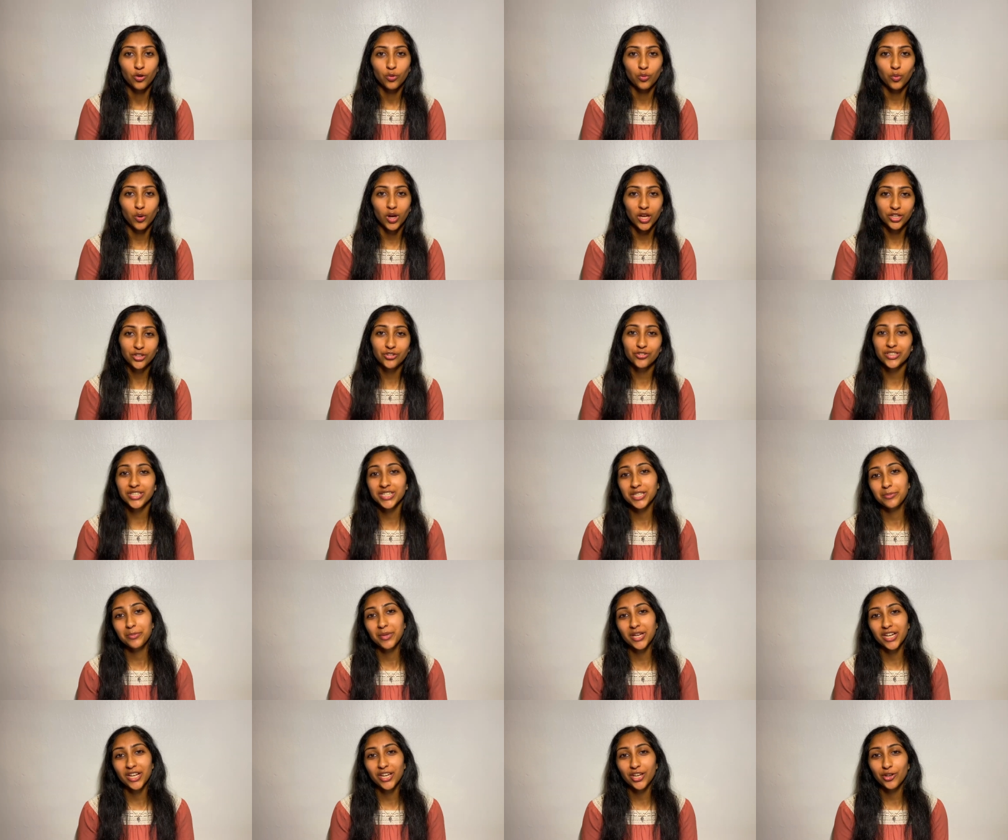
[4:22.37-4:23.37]
While you're
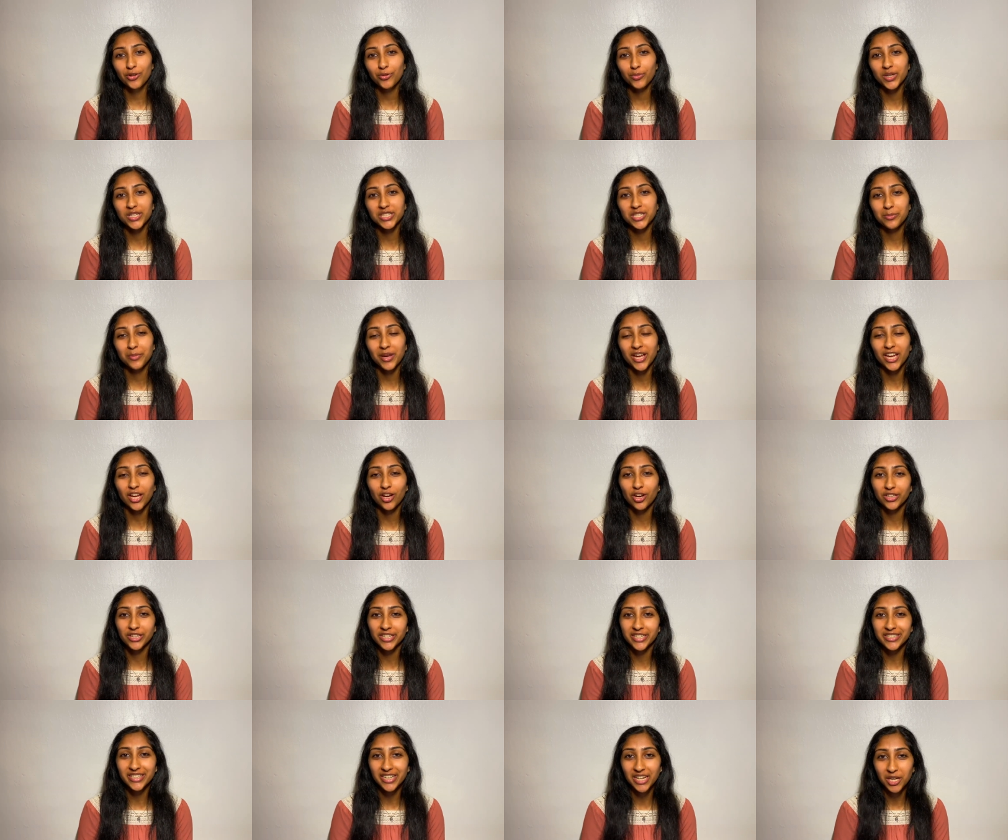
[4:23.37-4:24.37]
submitting your resume on
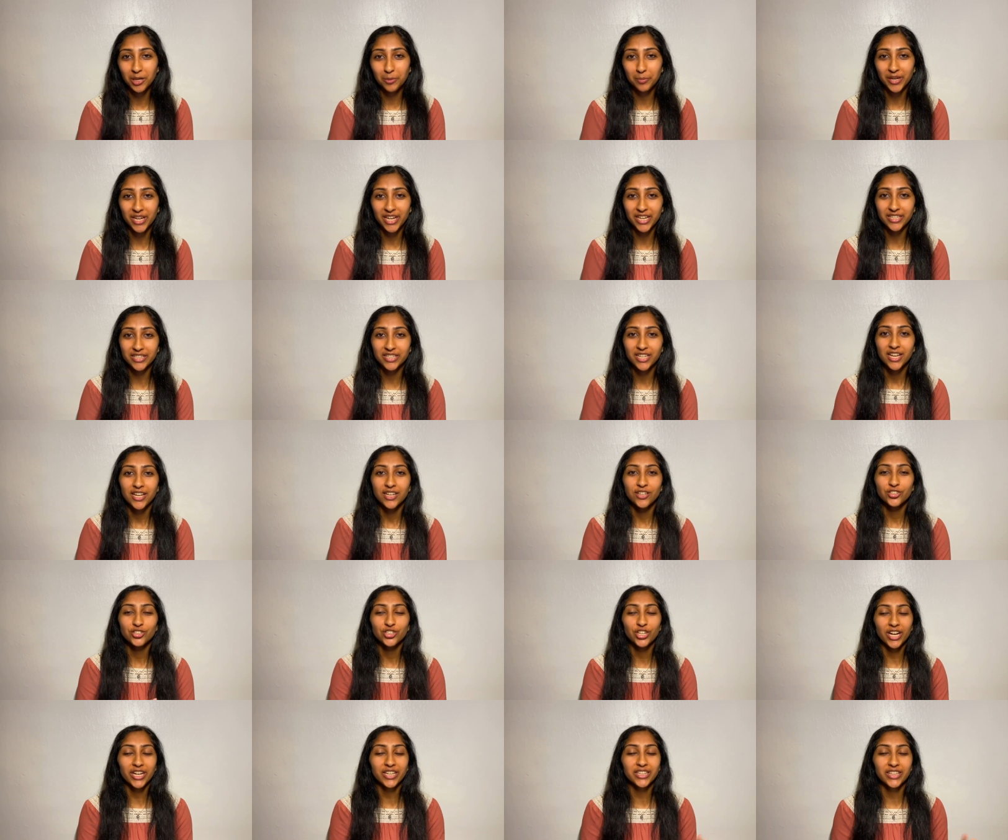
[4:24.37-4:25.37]
the database,
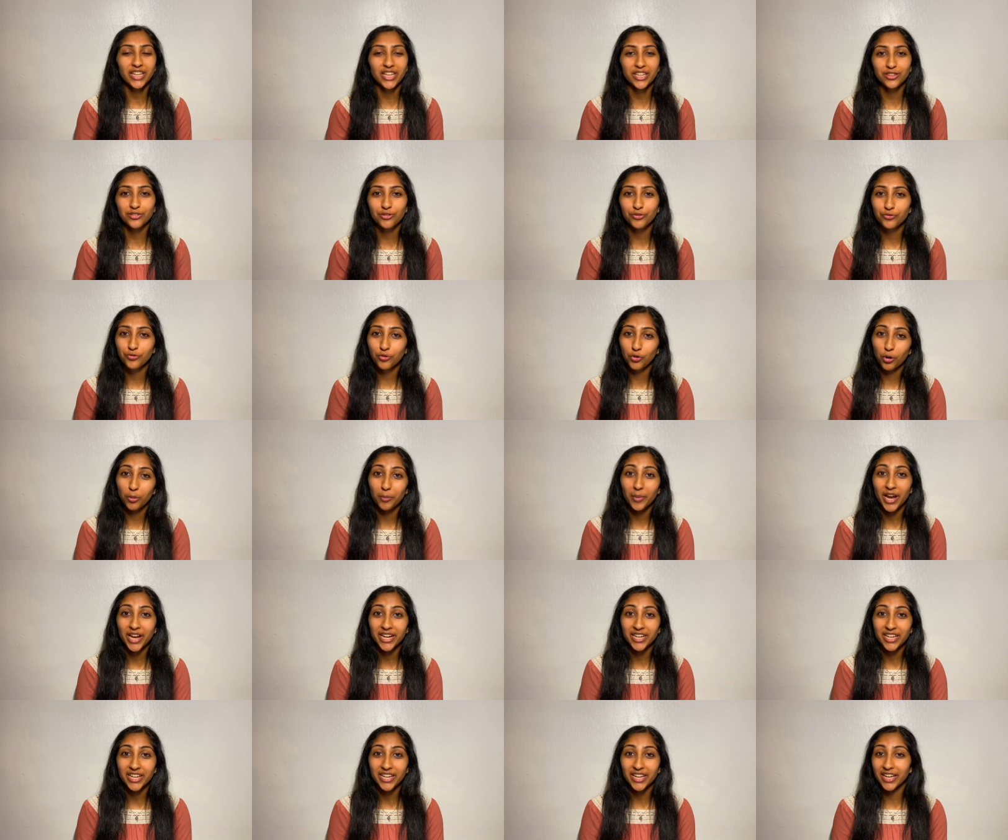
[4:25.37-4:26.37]
check that the
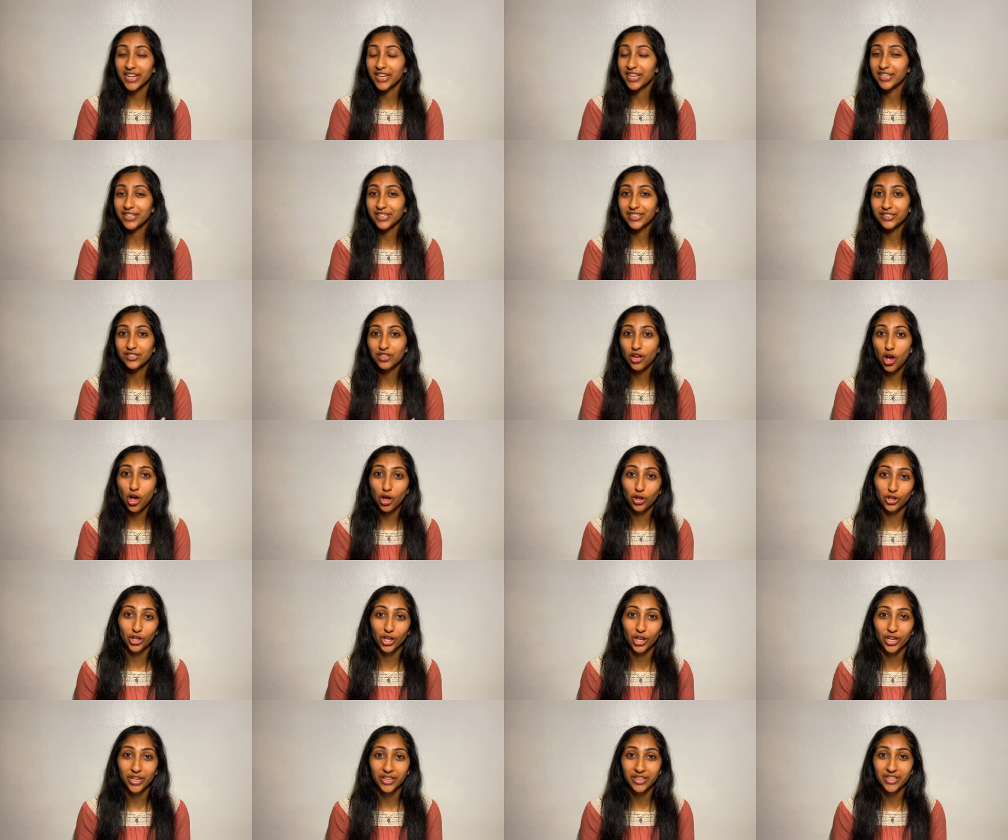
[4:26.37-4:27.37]
formatting is all
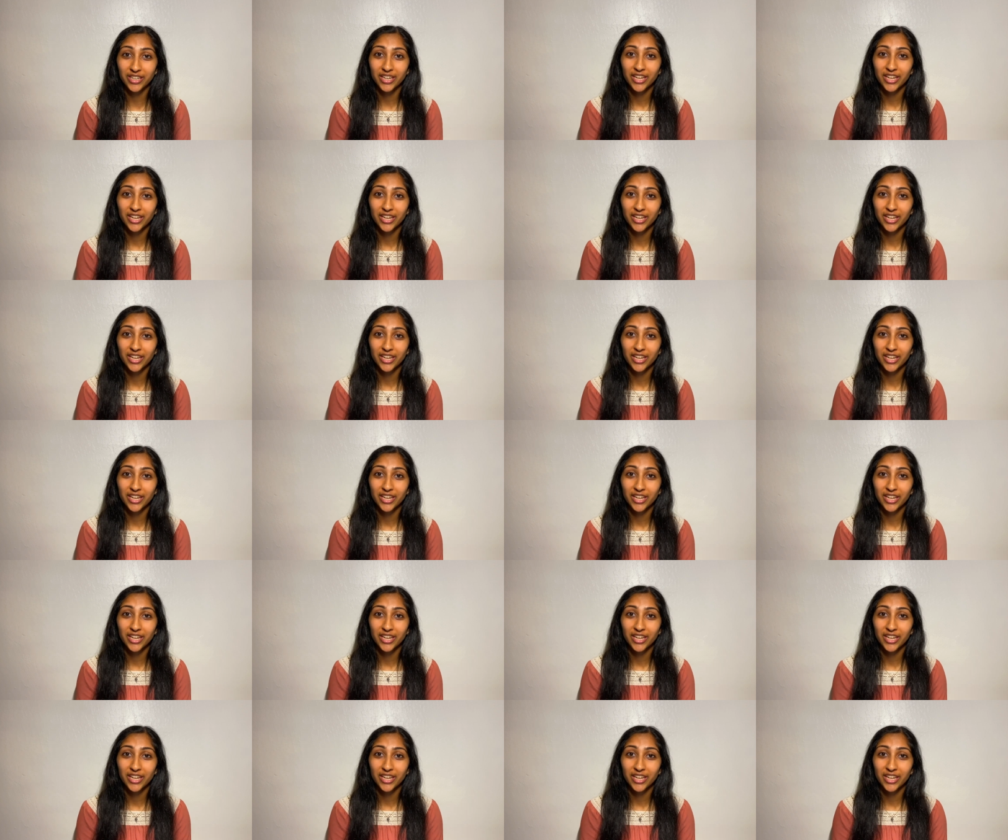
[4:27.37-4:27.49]
good.